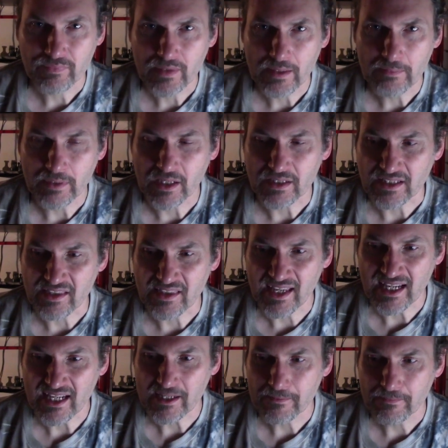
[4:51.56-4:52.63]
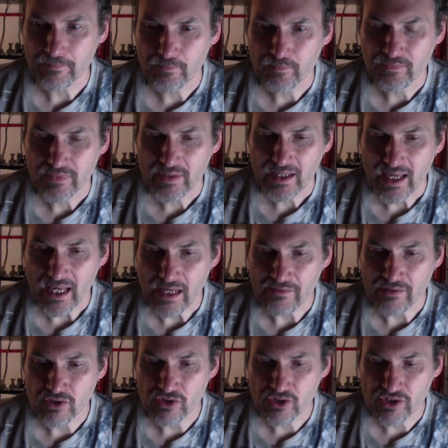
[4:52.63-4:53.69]
because I think
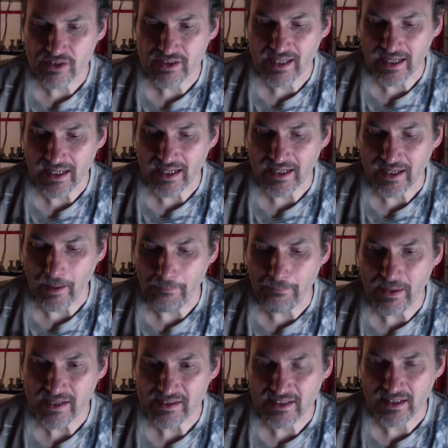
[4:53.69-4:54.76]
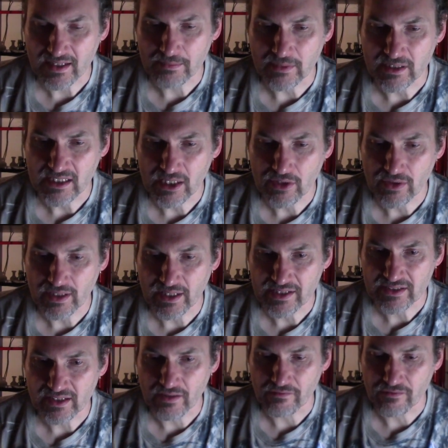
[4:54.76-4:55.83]
even just taking a basic
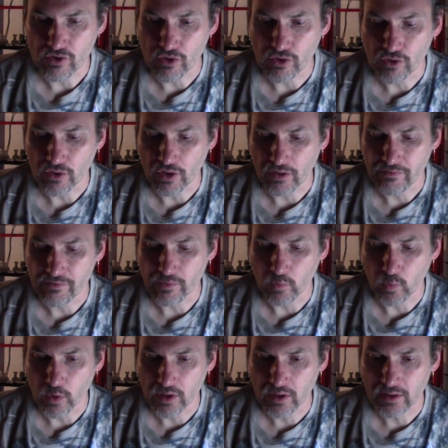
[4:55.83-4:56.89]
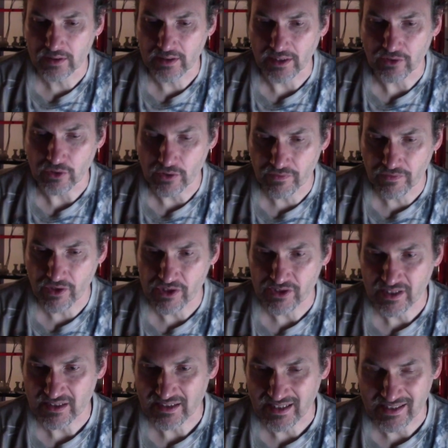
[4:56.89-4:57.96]
materialistic view of the world and universe
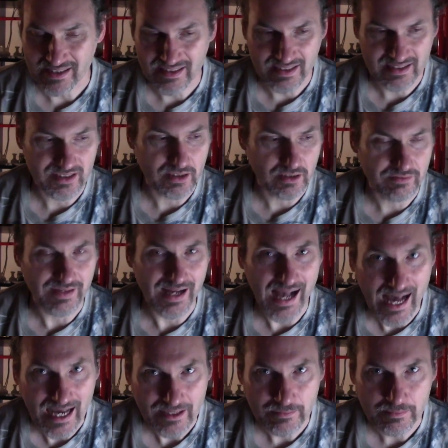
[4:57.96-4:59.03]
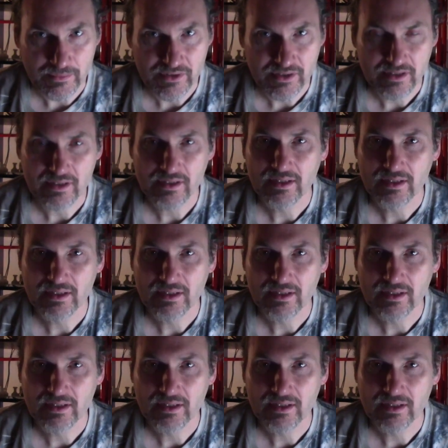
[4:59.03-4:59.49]
as consisting of atoms